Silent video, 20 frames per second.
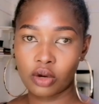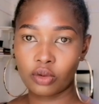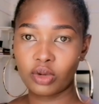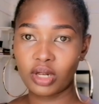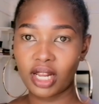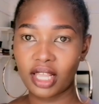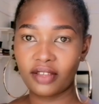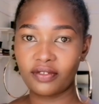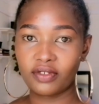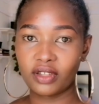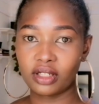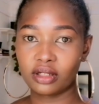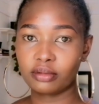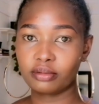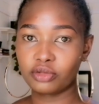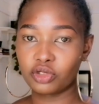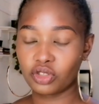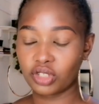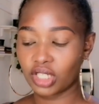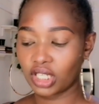will I
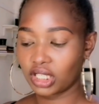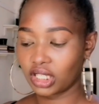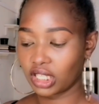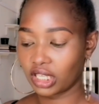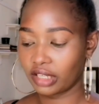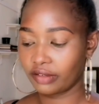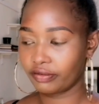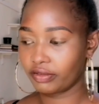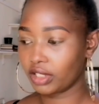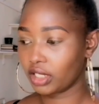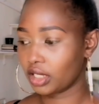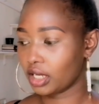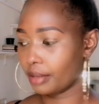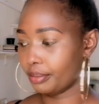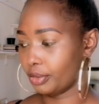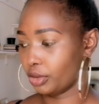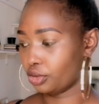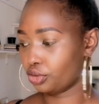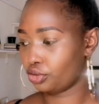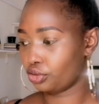film today in the evening?
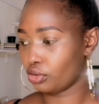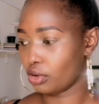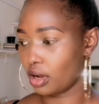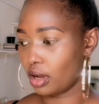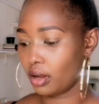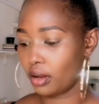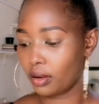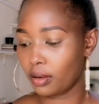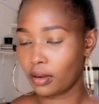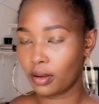I'm not sure.